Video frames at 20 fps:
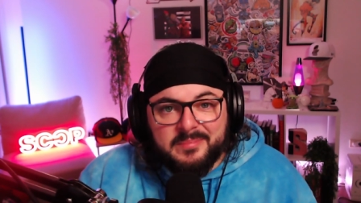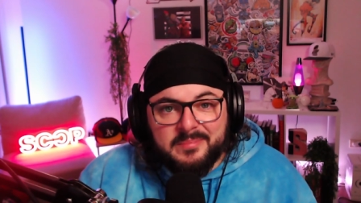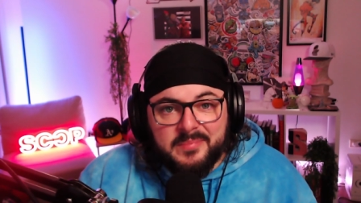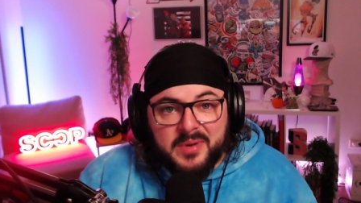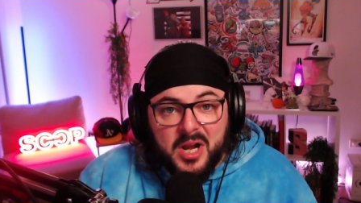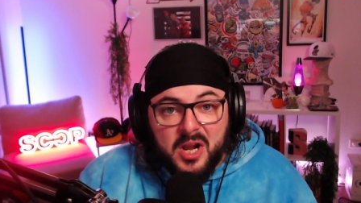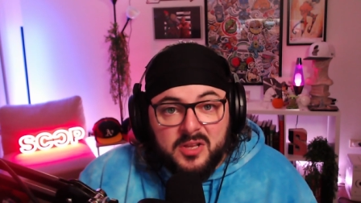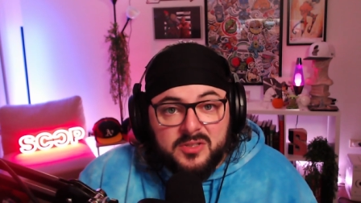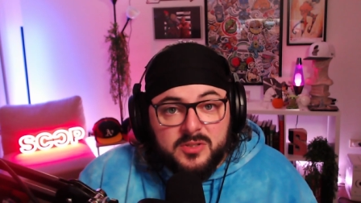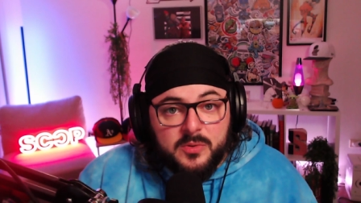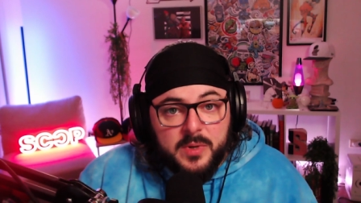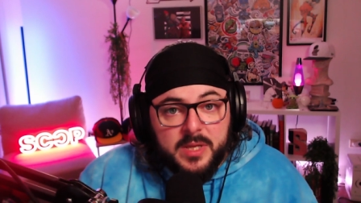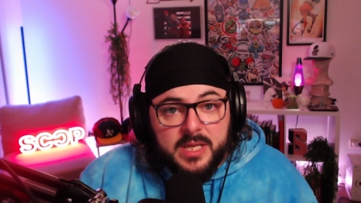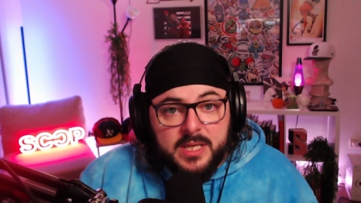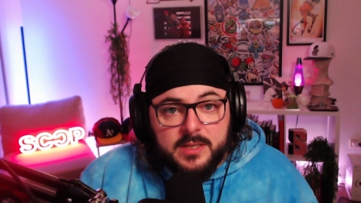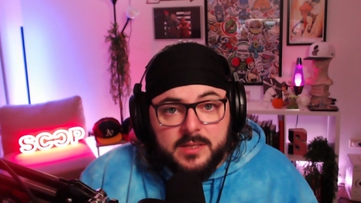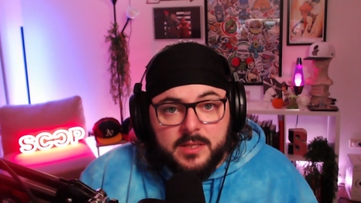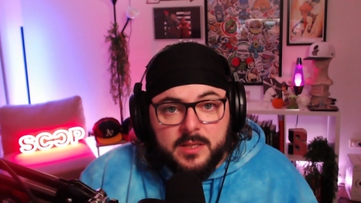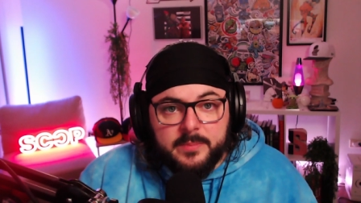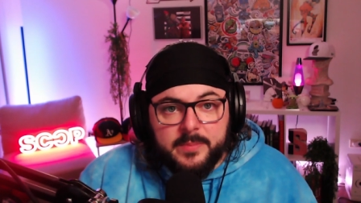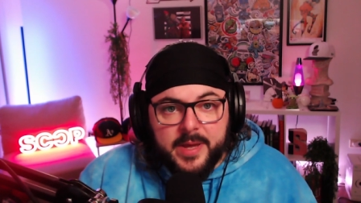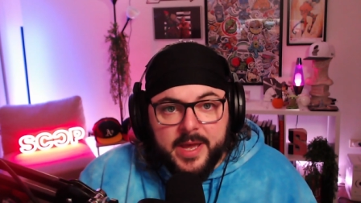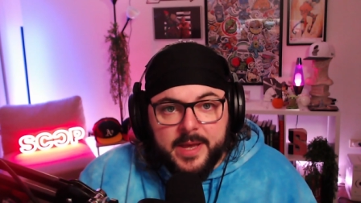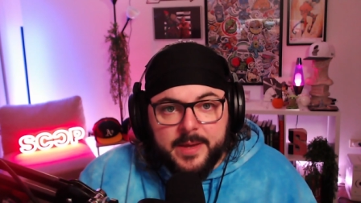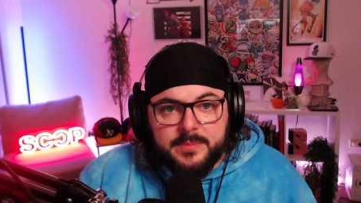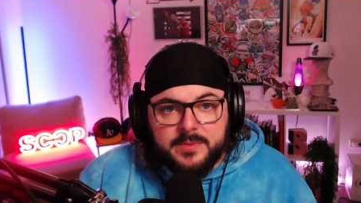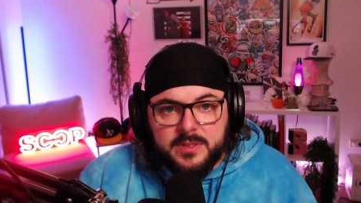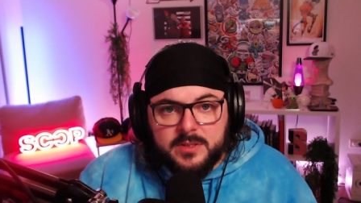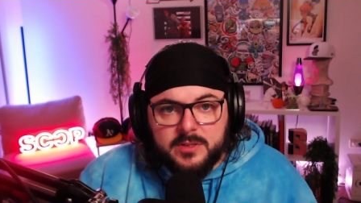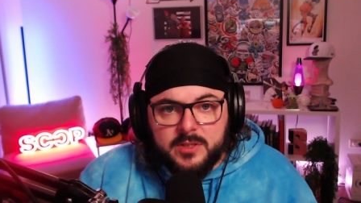But I also want to get into the
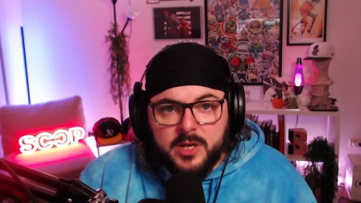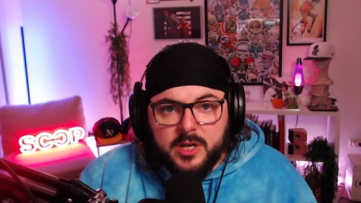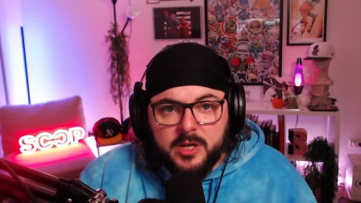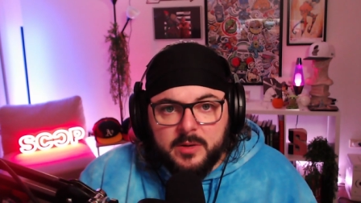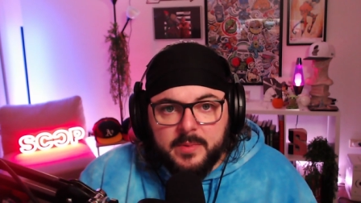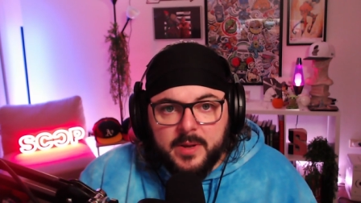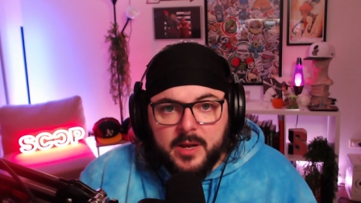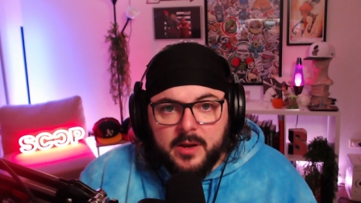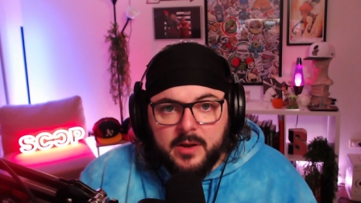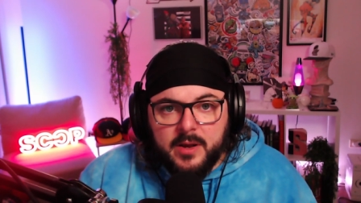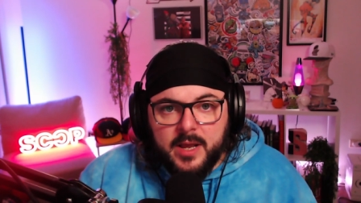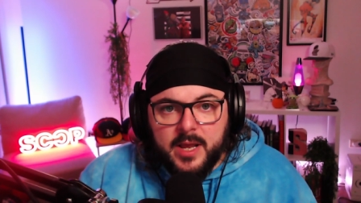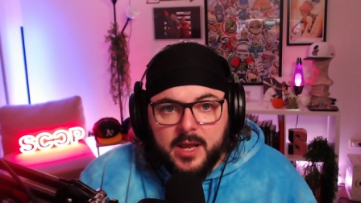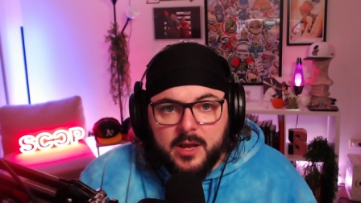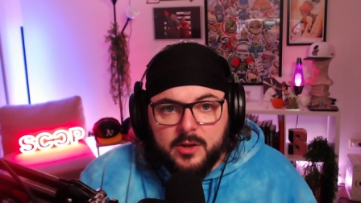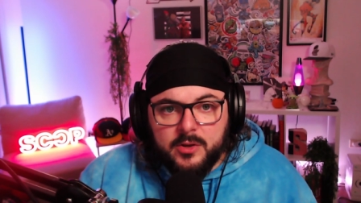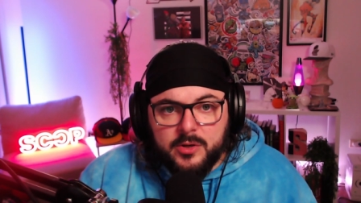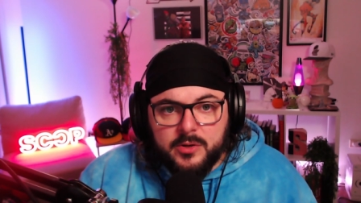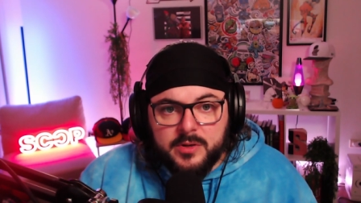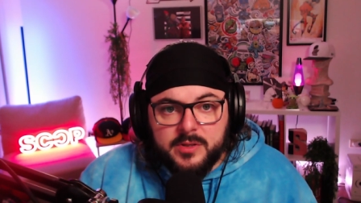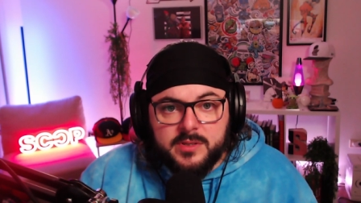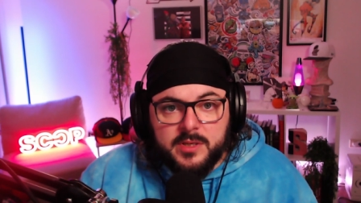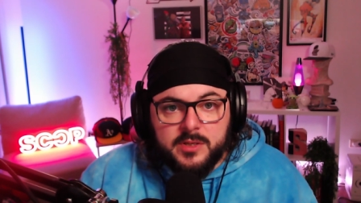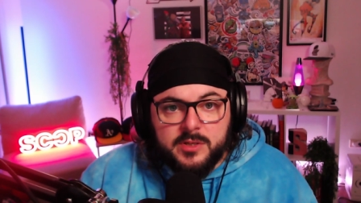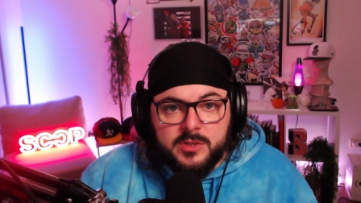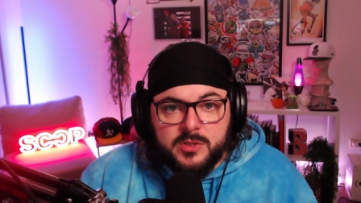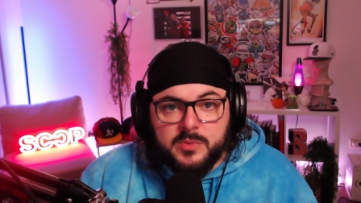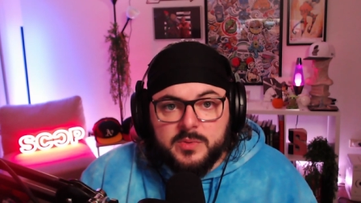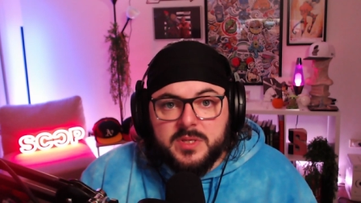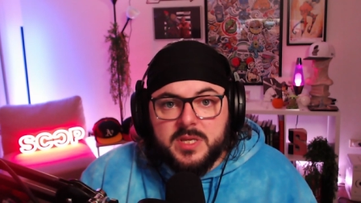maps and talk about how your
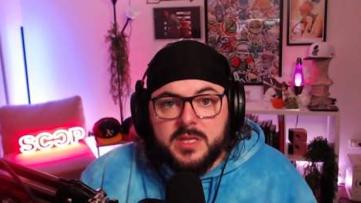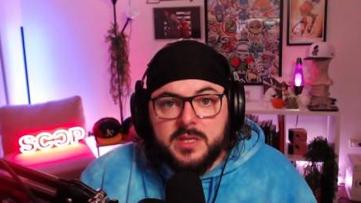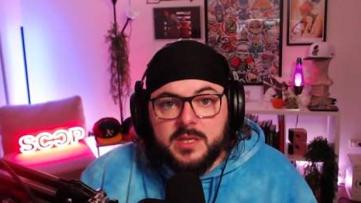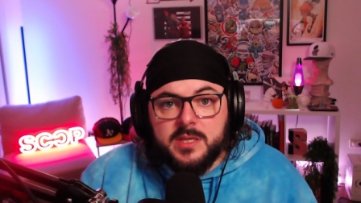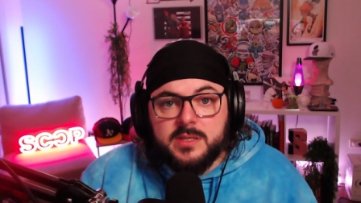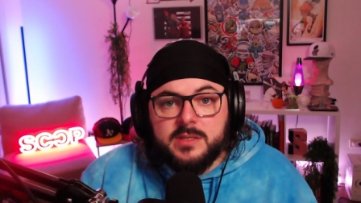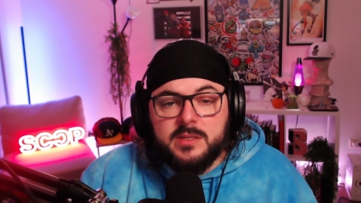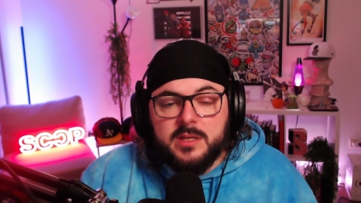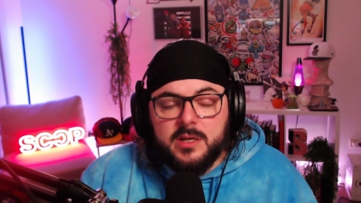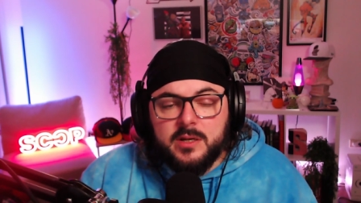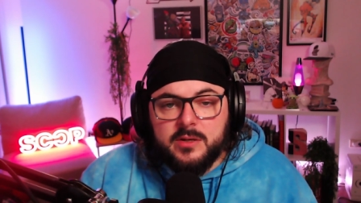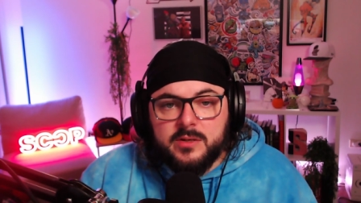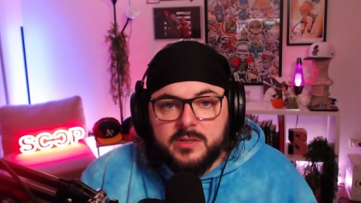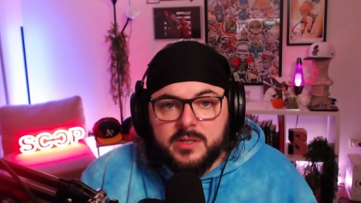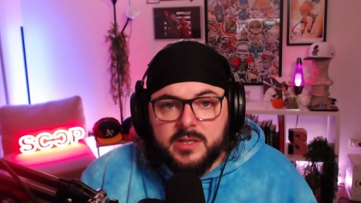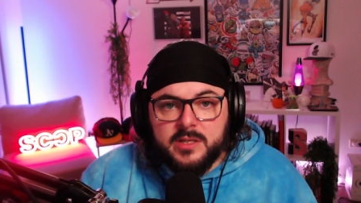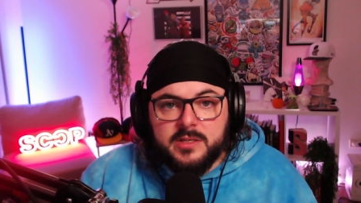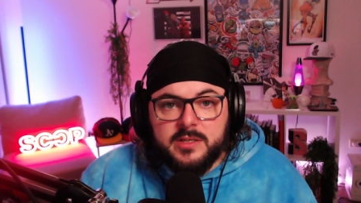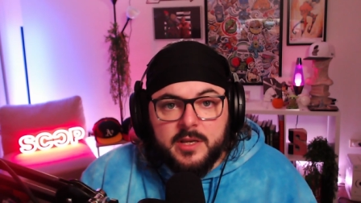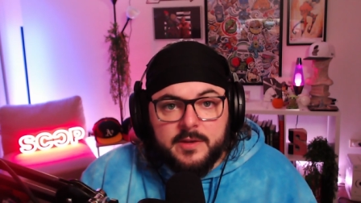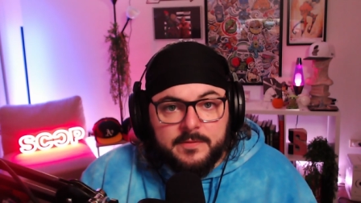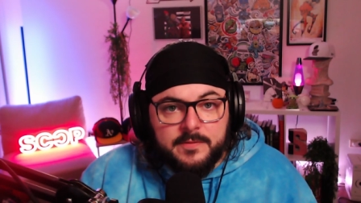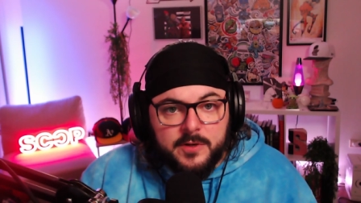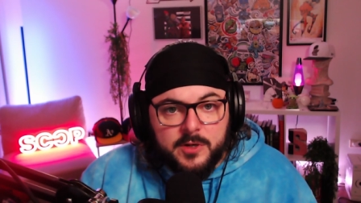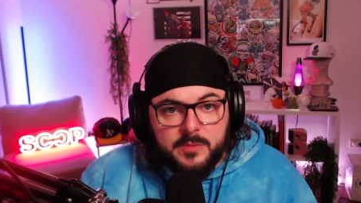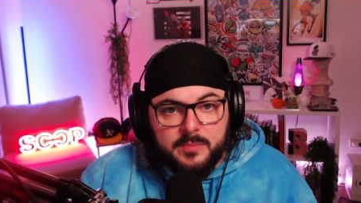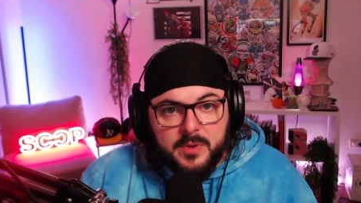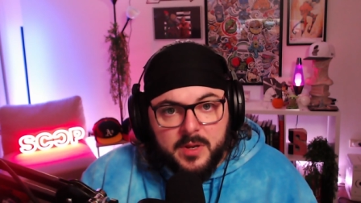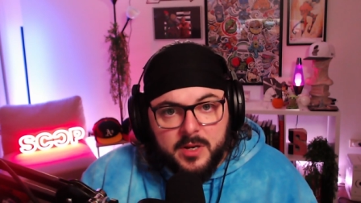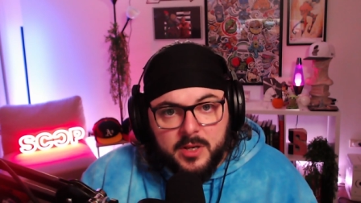decisions within these tiers could differ
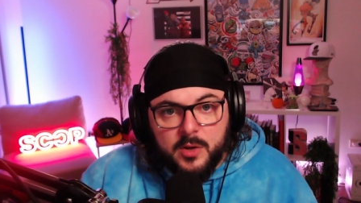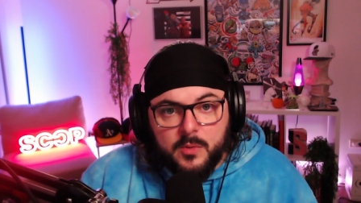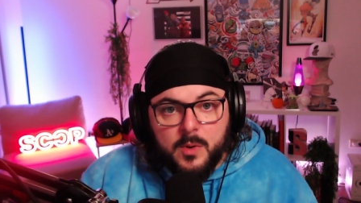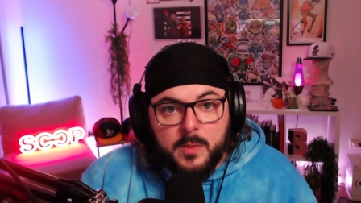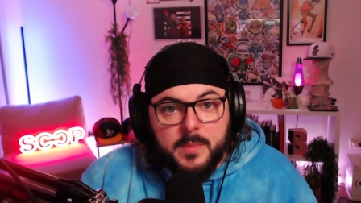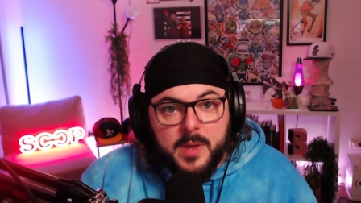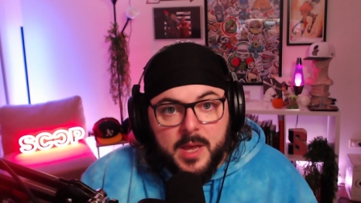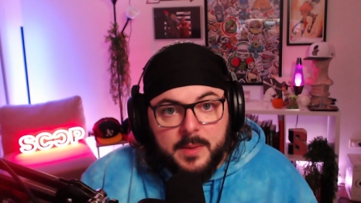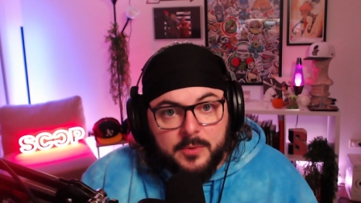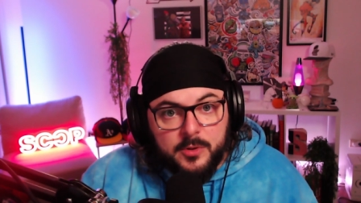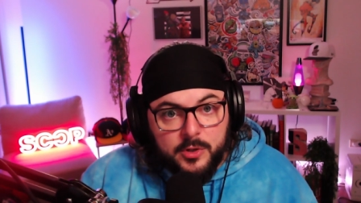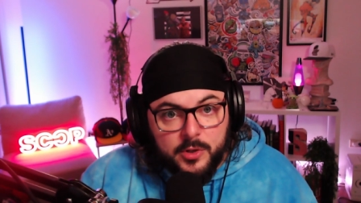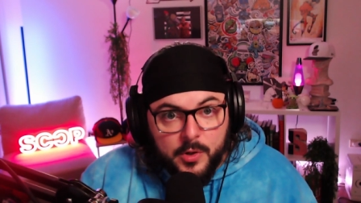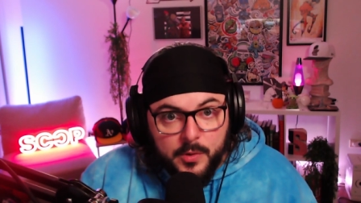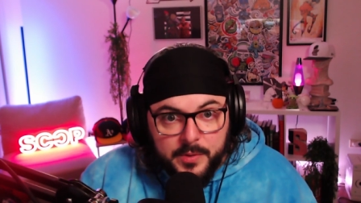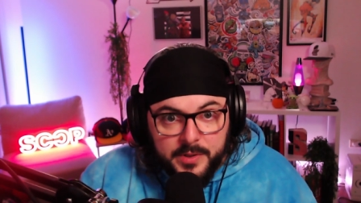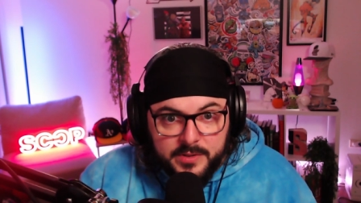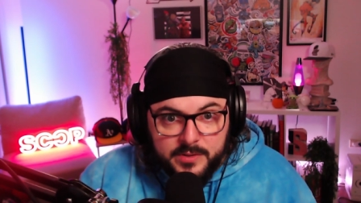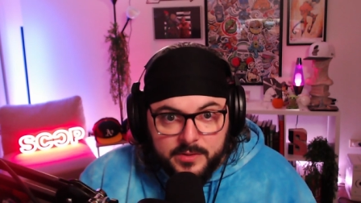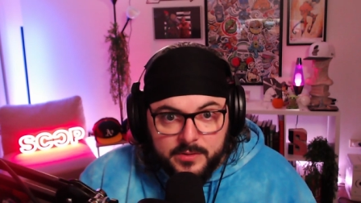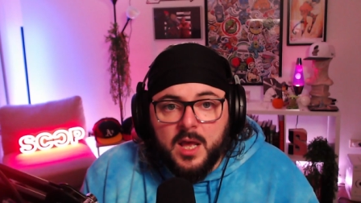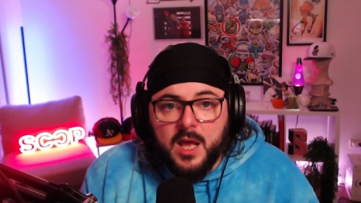depending on what map you're going to.